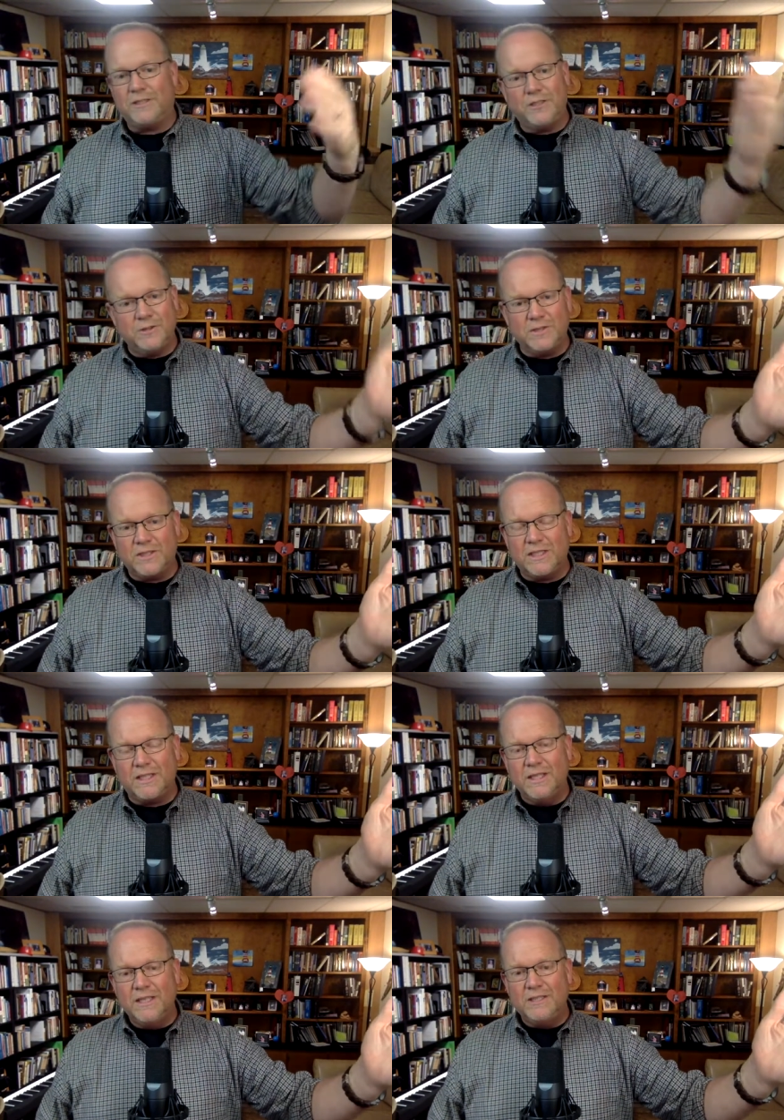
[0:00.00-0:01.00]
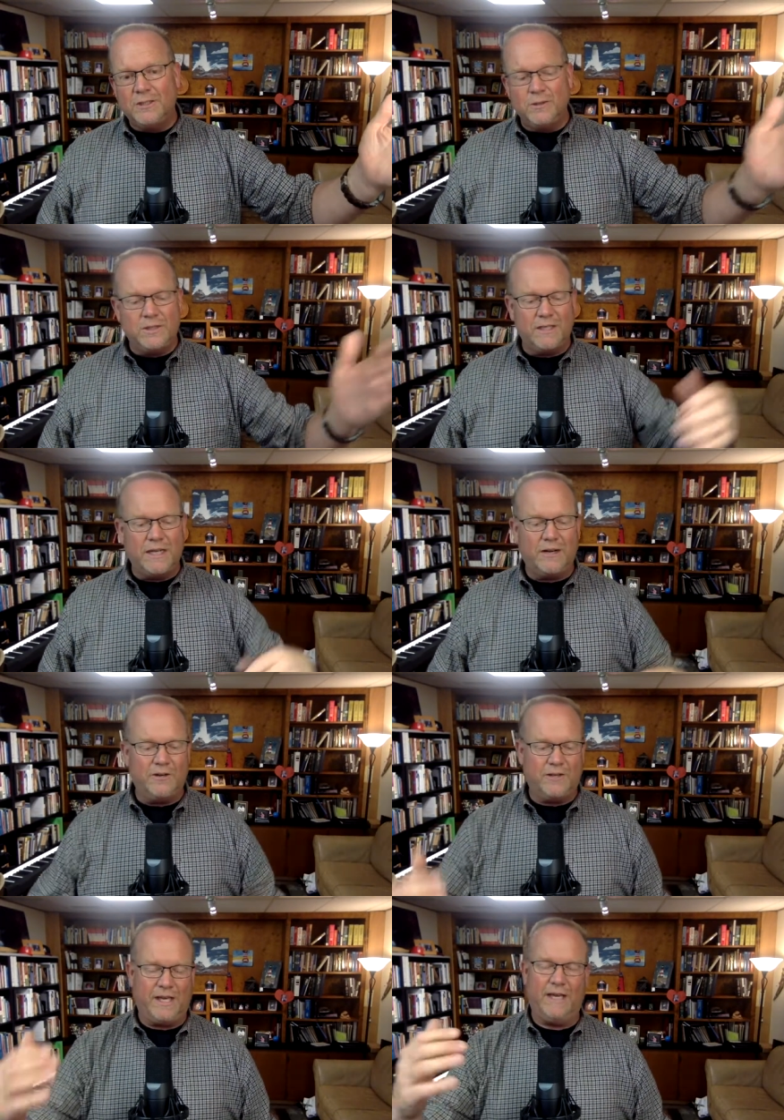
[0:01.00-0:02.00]
Choose the choose the
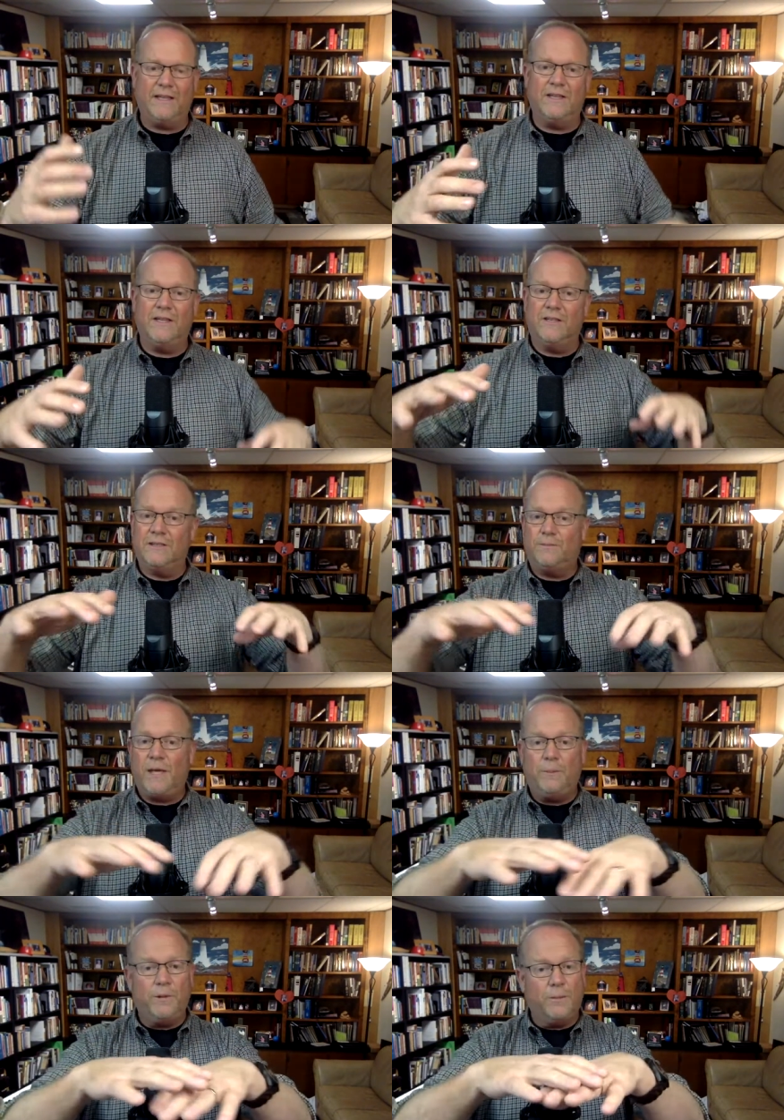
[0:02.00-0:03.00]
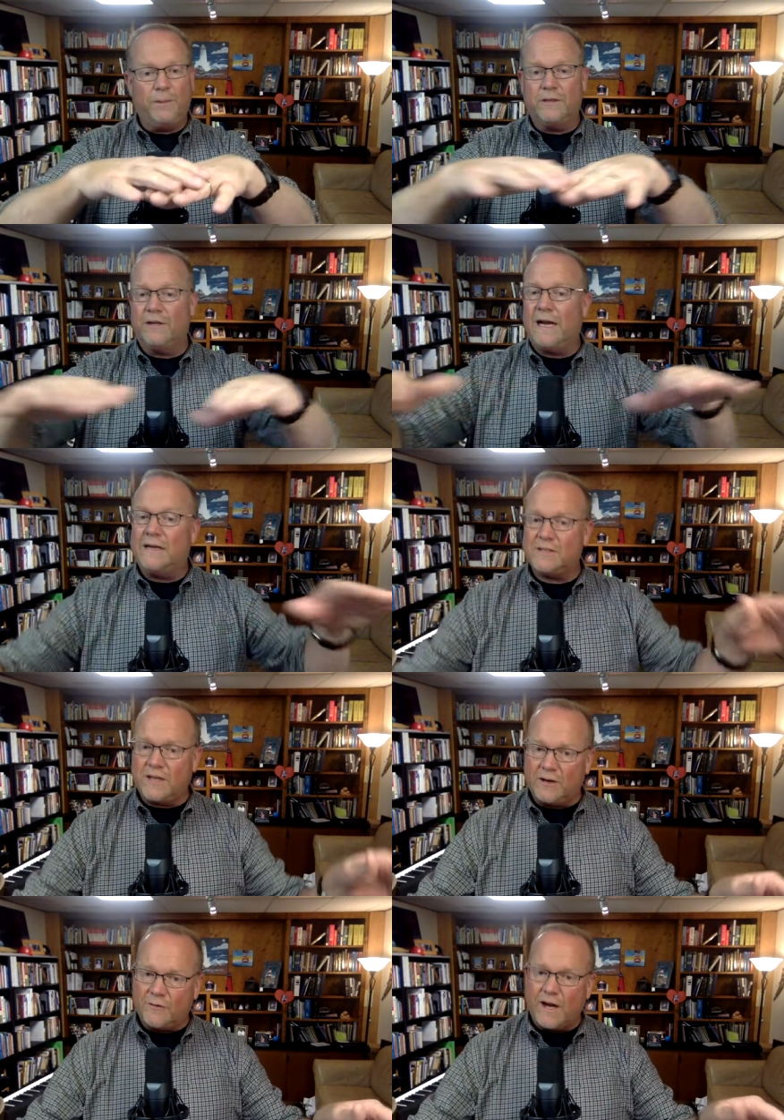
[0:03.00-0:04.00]
narrow gate. There's people that build their house
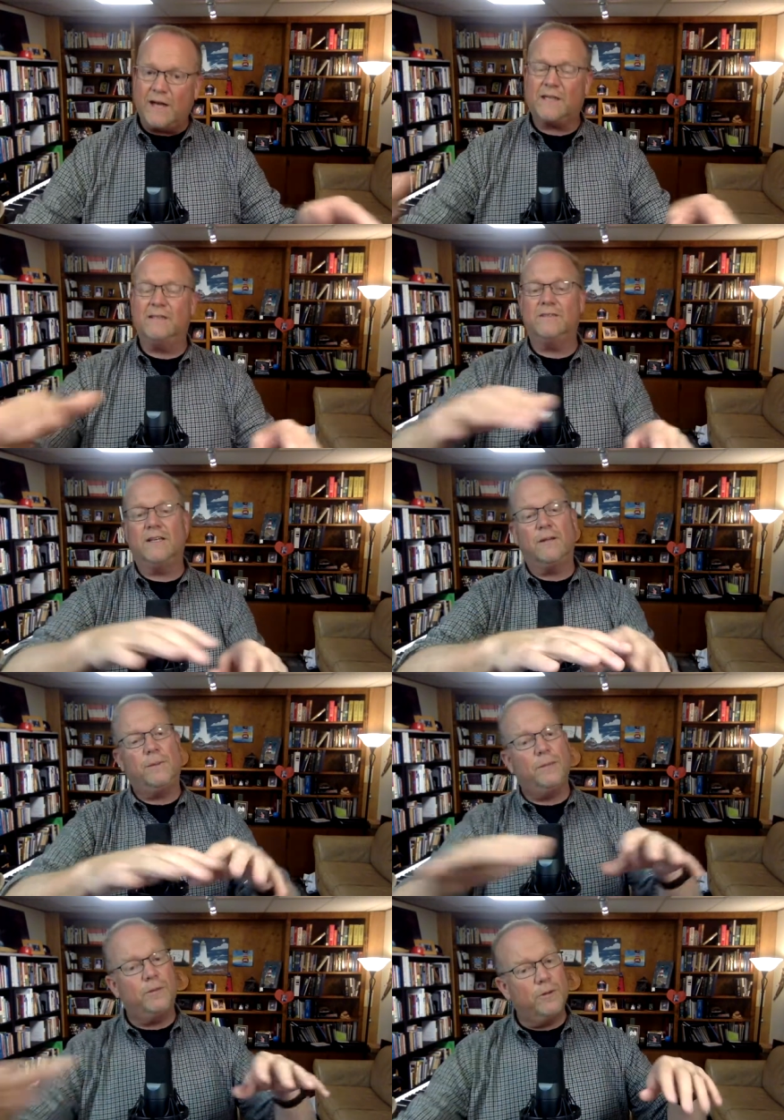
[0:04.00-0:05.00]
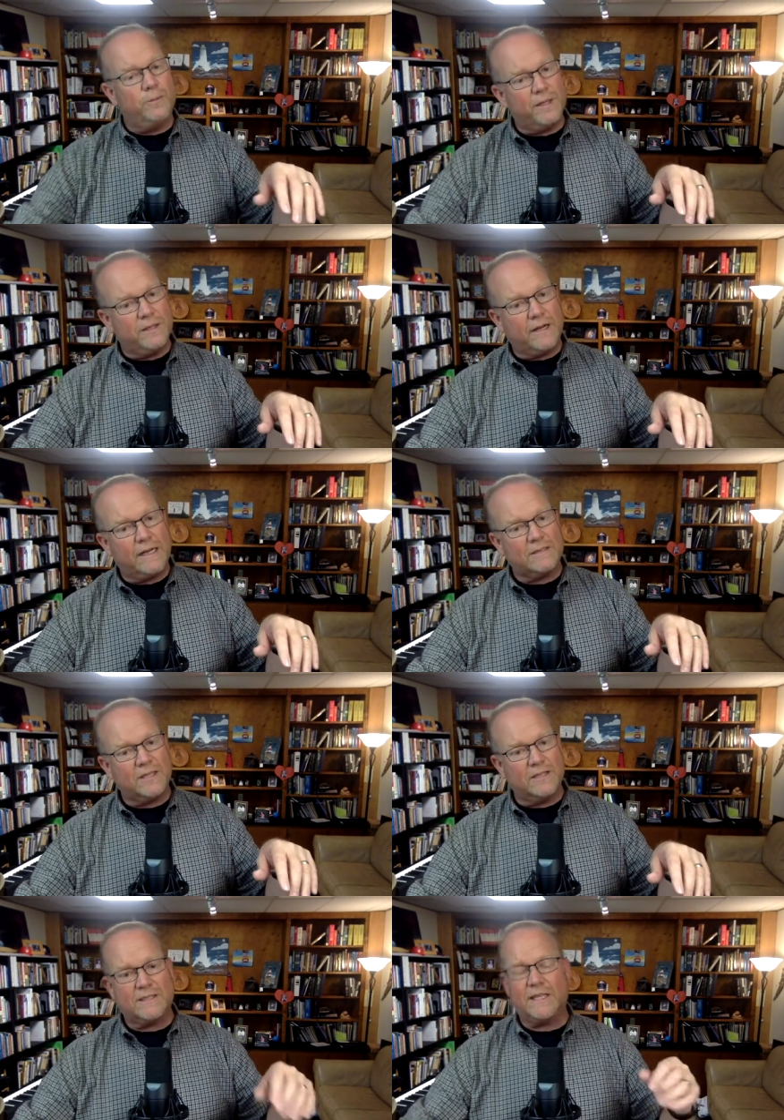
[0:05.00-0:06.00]
on a rock, and there's other people who build their house
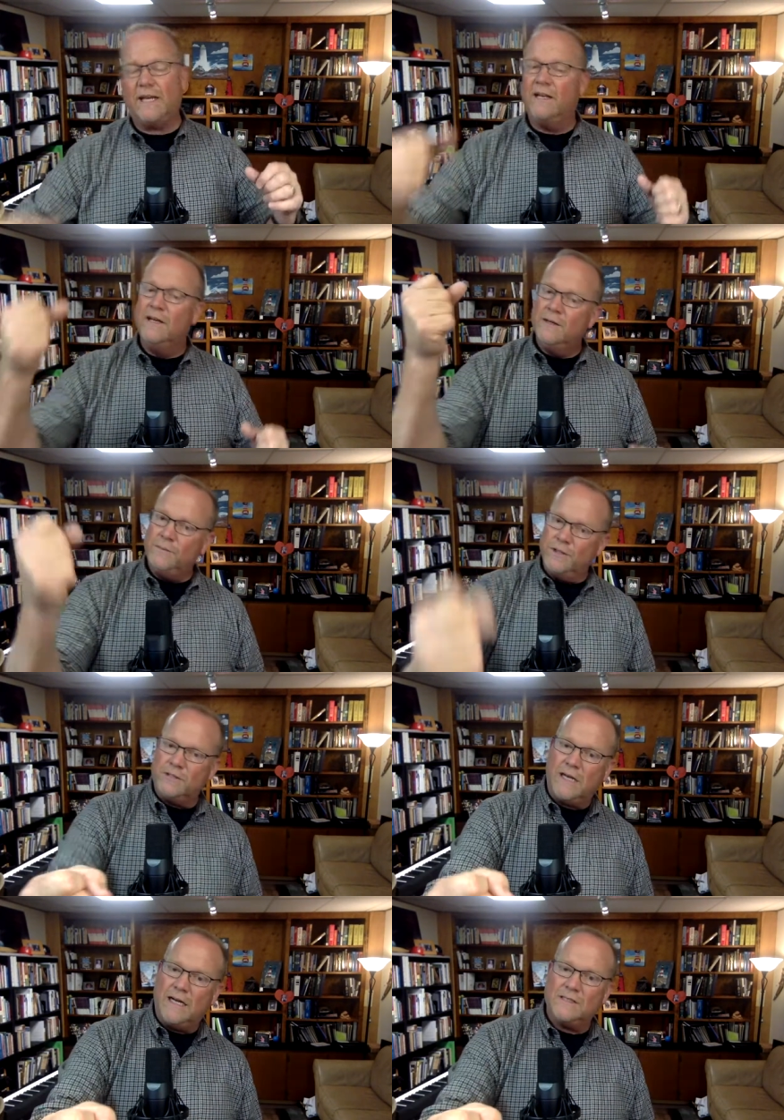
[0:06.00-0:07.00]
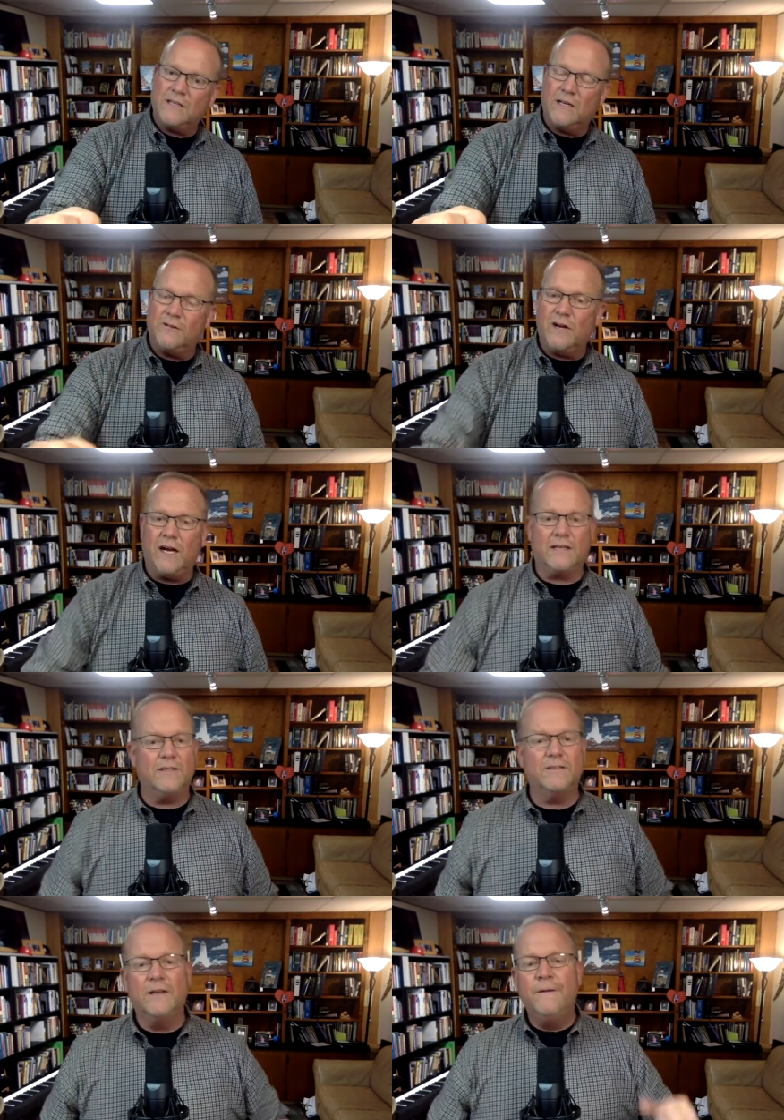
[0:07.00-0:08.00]
on a sand. Build your house on a rock.
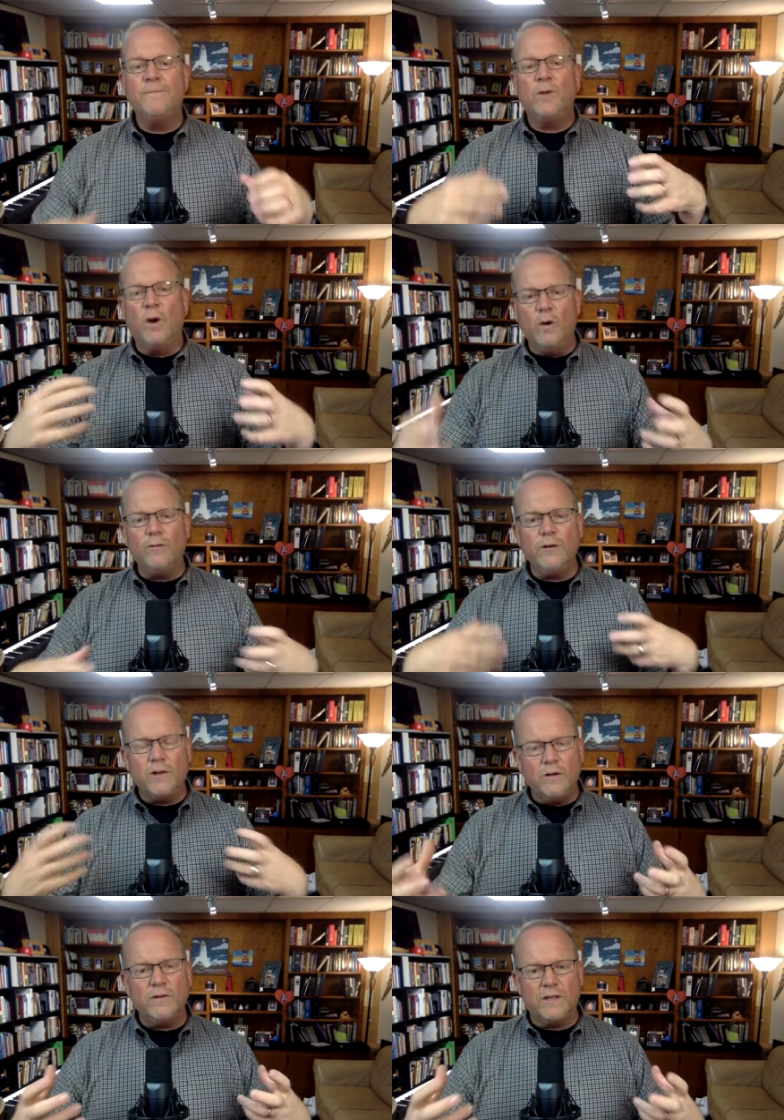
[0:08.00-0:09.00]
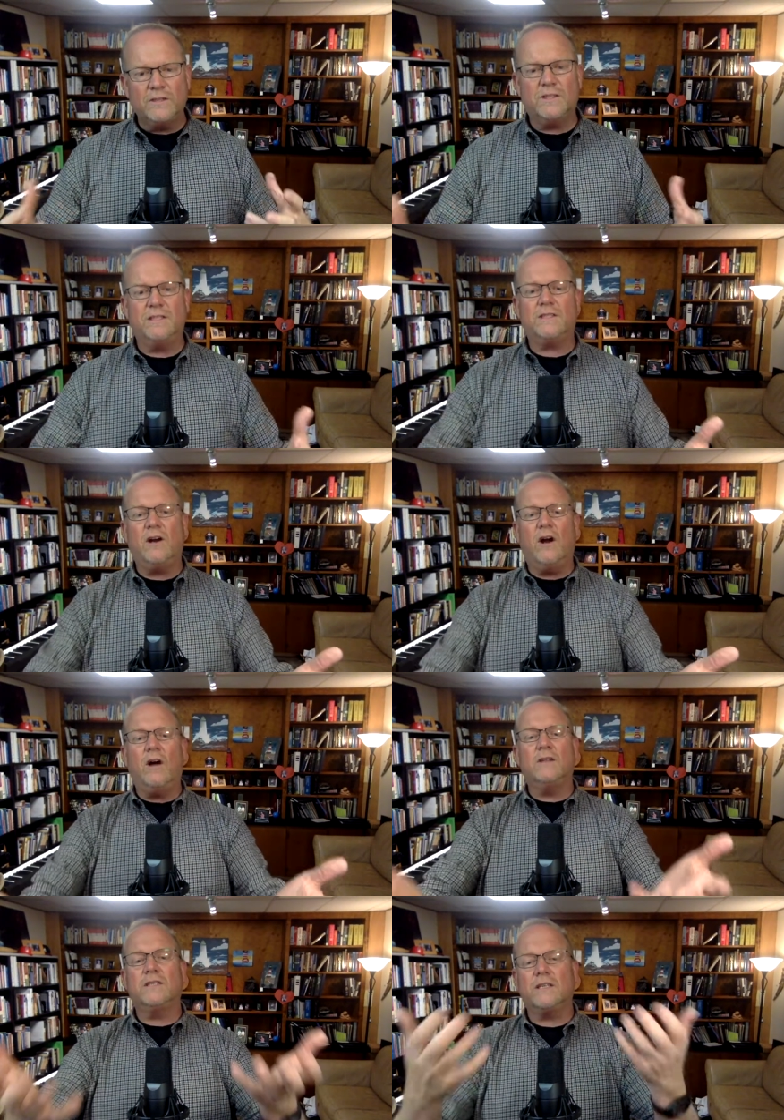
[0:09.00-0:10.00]
There's over and over, there's this
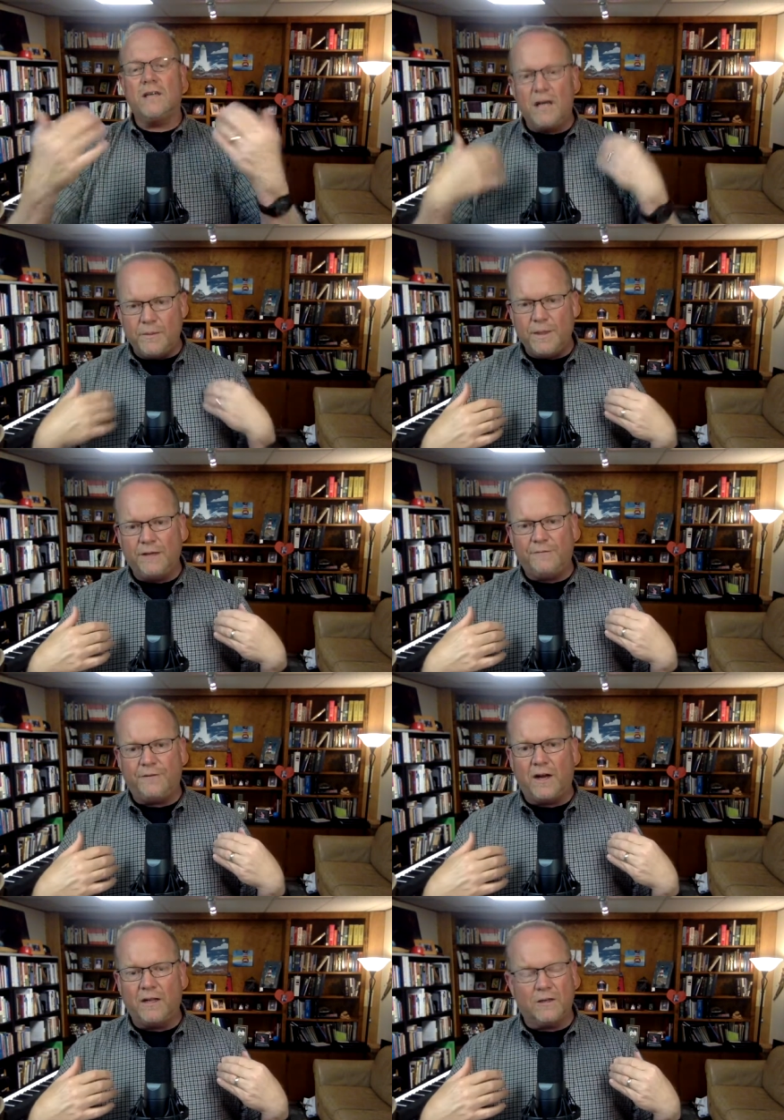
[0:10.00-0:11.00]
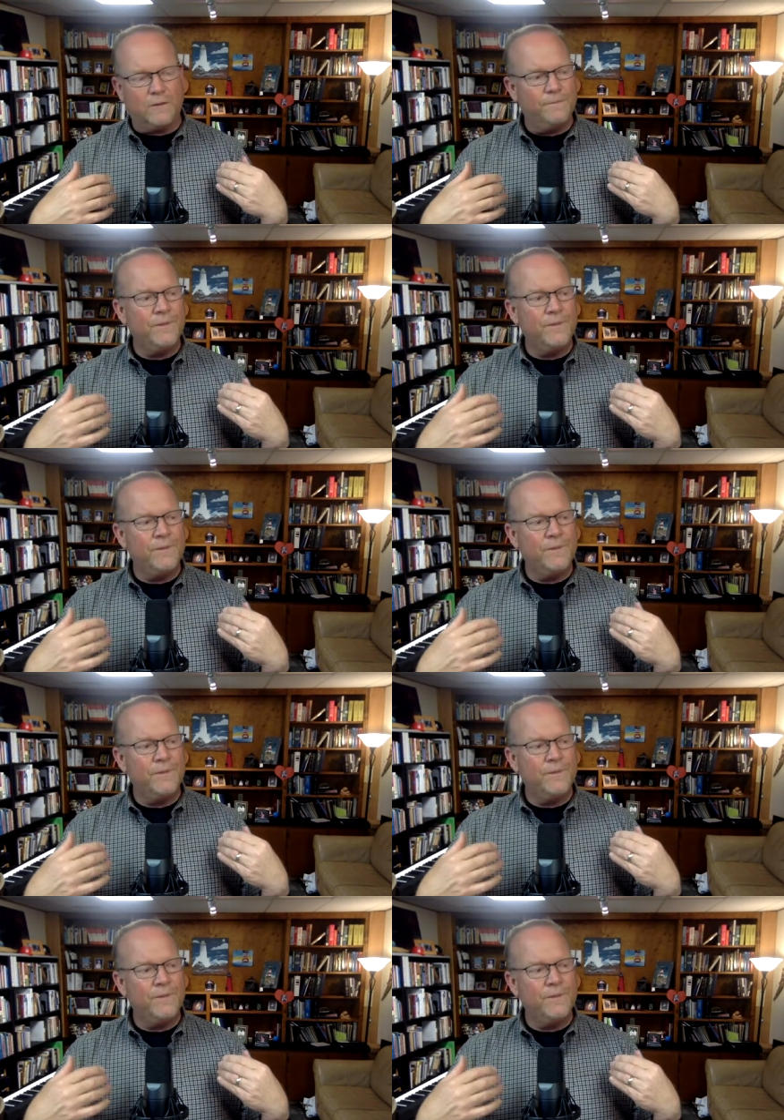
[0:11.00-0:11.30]
call to come and follow.